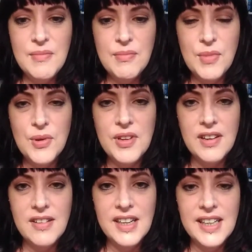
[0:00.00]
more
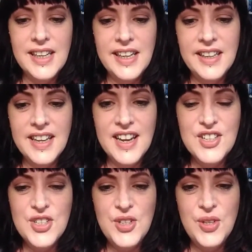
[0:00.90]
than likely
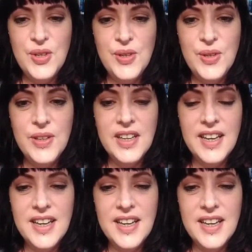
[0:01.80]
that you